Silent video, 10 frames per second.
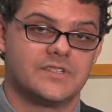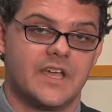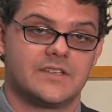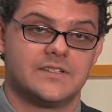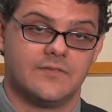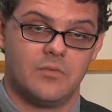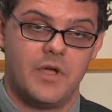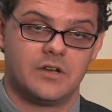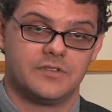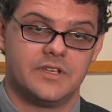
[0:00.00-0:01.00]
assess civil
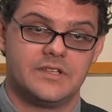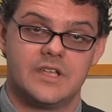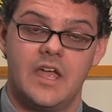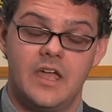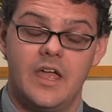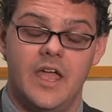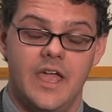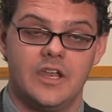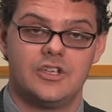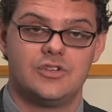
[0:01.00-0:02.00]
penalties
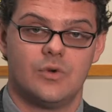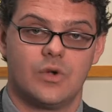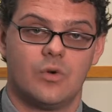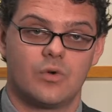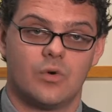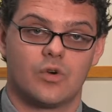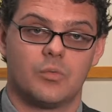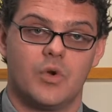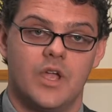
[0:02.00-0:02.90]
and issue a court order